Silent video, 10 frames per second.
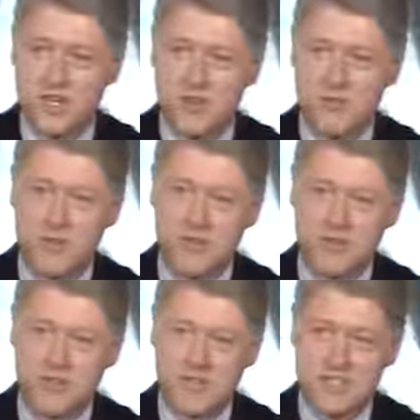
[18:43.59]
complete
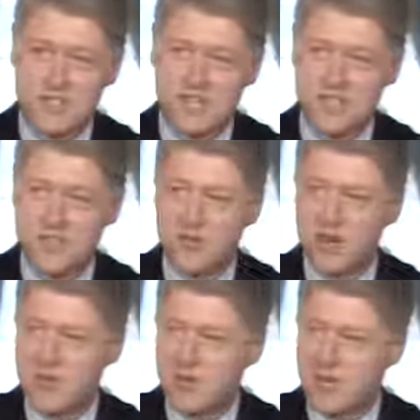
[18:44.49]
the investigation and
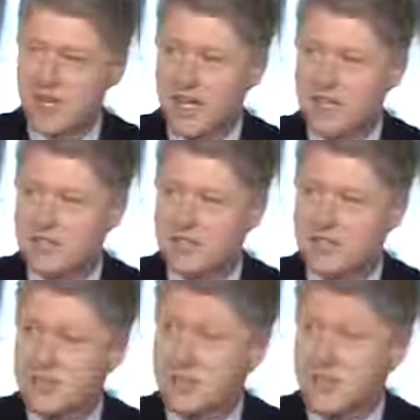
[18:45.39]
wrap up the case.
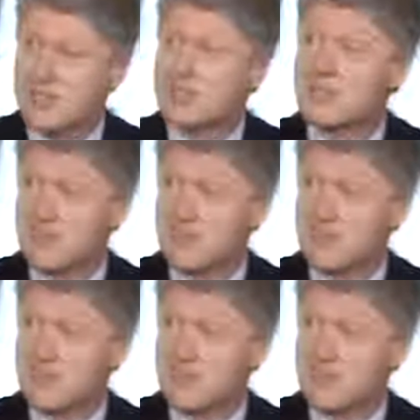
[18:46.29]
Yes?